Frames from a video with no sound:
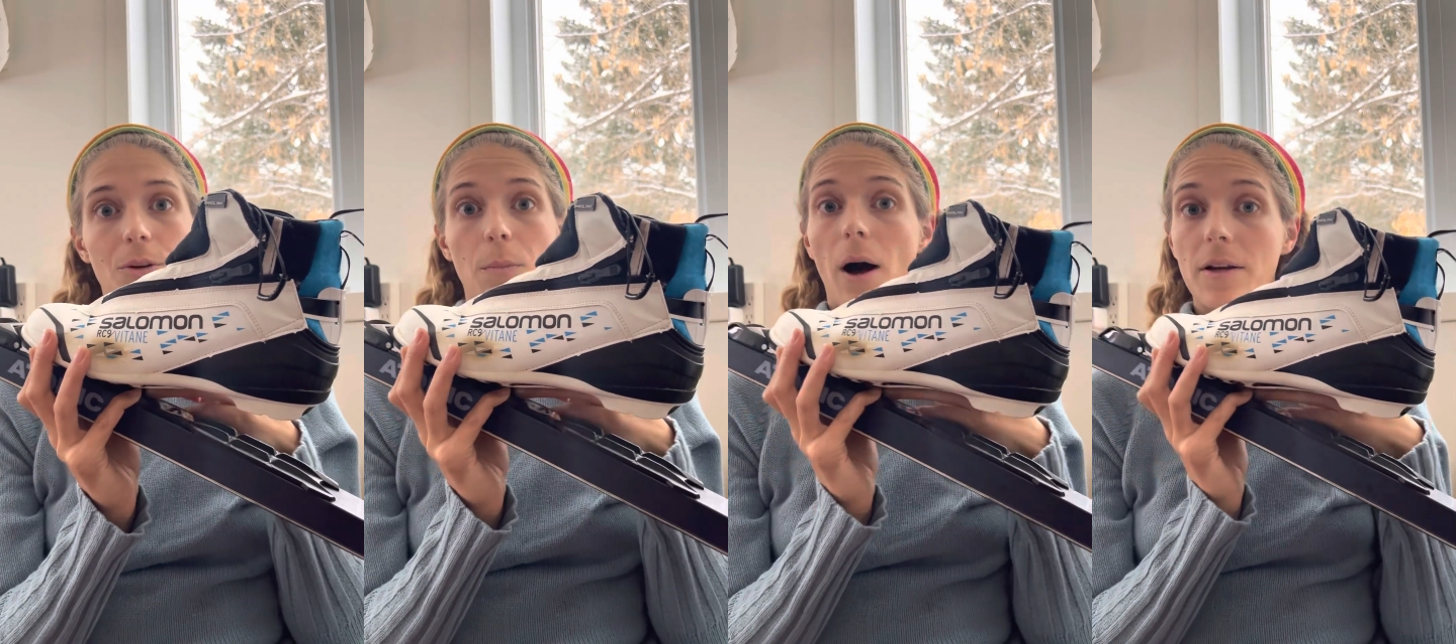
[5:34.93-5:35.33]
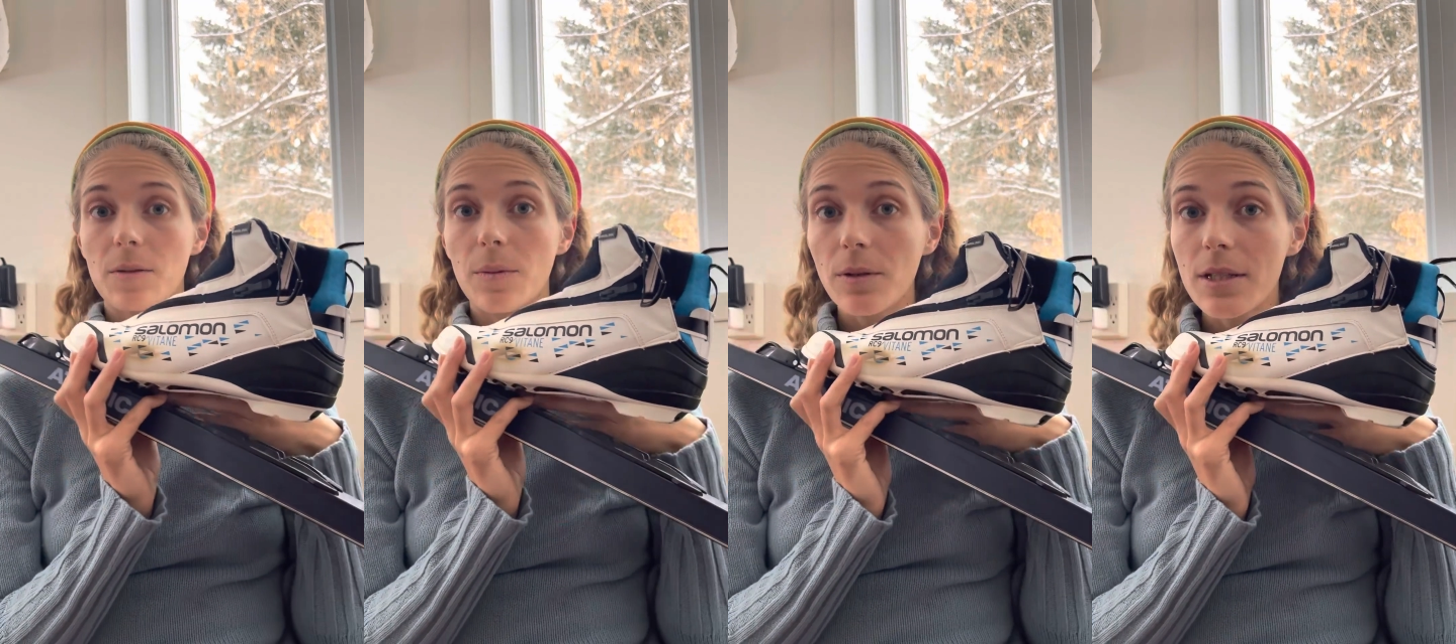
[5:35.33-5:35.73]

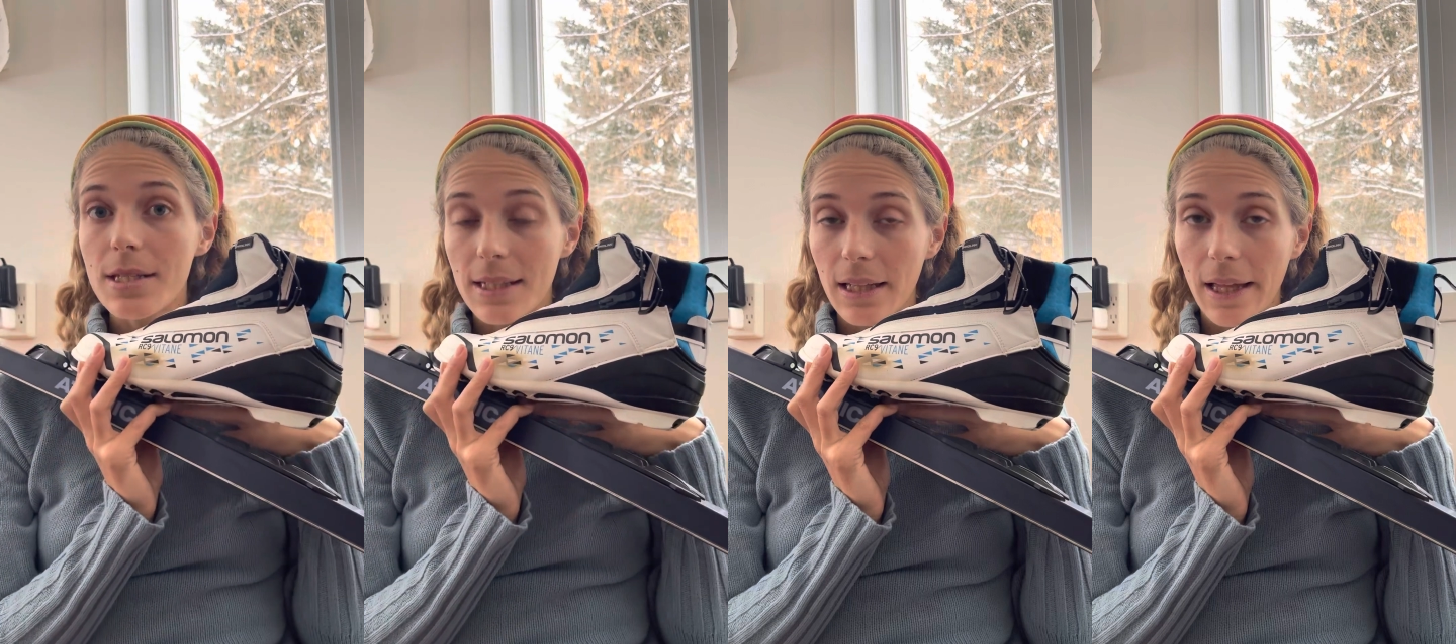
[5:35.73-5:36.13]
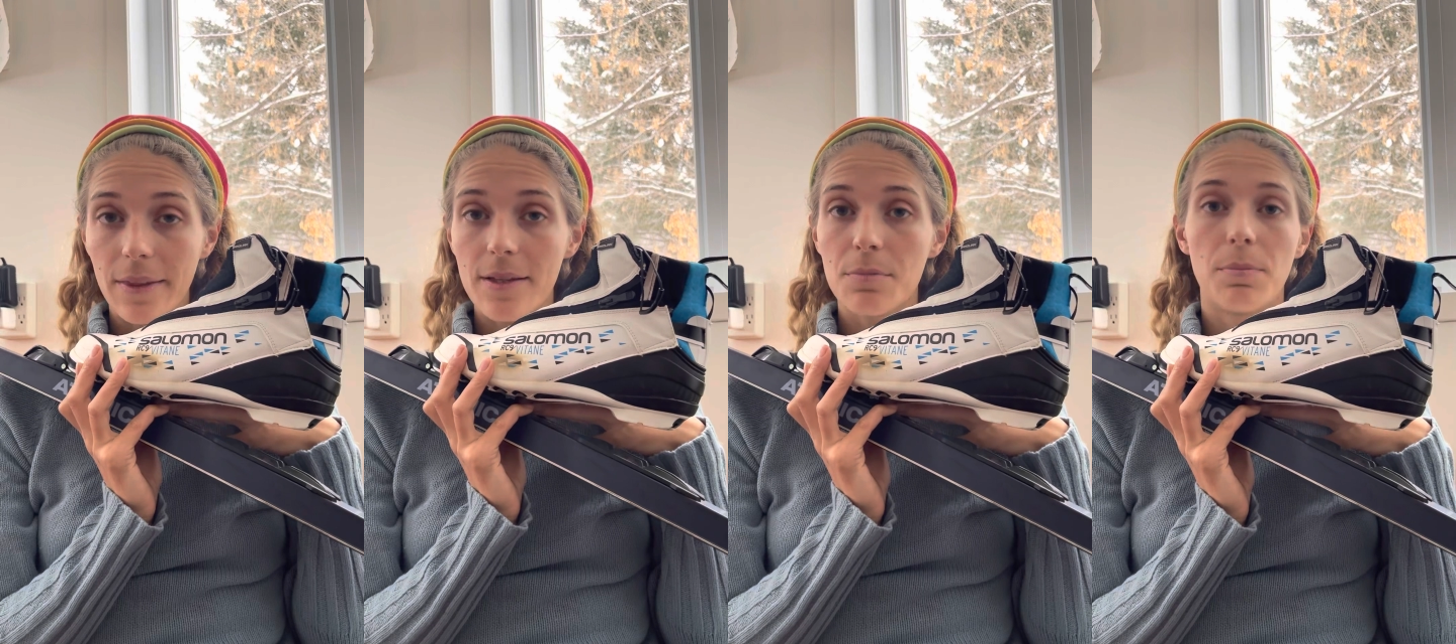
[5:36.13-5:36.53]
Possible to ski like
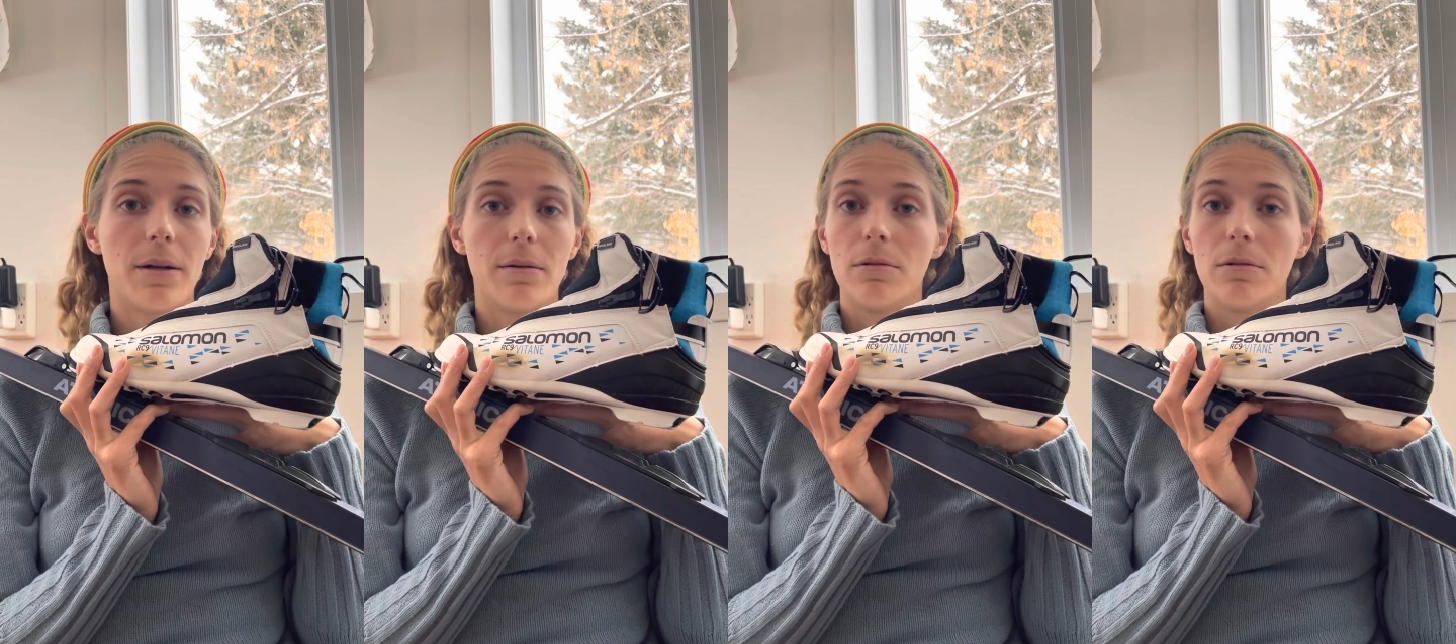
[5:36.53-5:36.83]
this, but